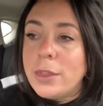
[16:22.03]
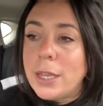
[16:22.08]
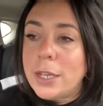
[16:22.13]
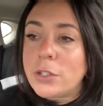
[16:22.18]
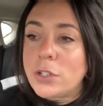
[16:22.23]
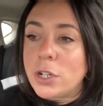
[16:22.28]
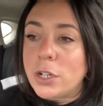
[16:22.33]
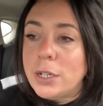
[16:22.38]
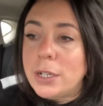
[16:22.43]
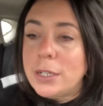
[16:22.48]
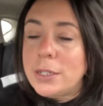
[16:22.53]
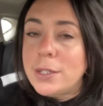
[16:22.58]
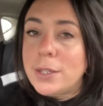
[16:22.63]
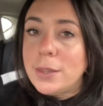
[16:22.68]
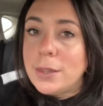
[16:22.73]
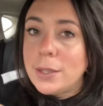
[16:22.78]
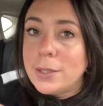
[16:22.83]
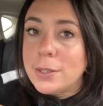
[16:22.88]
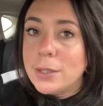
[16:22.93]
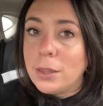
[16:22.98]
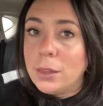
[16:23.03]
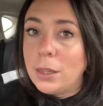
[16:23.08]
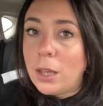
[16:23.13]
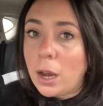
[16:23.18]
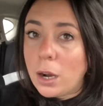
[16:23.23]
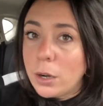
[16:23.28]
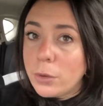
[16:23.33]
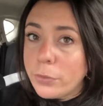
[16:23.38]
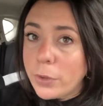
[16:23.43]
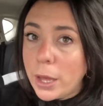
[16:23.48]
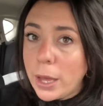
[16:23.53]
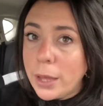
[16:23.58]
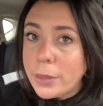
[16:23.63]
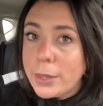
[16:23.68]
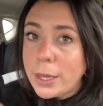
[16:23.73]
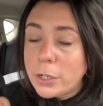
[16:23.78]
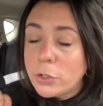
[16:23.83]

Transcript: they turn into this larva